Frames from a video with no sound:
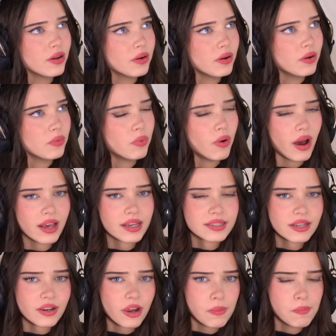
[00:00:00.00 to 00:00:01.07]
Why is
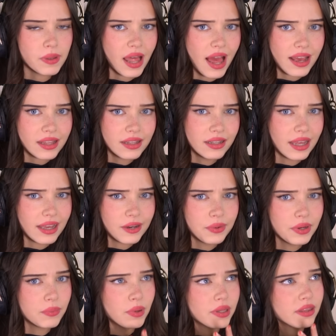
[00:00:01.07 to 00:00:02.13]
there a black
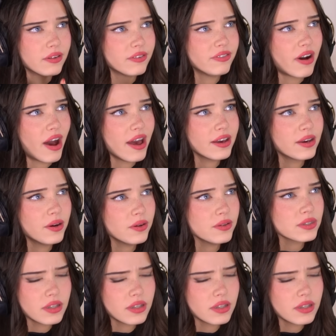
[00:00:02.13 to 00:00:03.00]
liquid when the fire goes?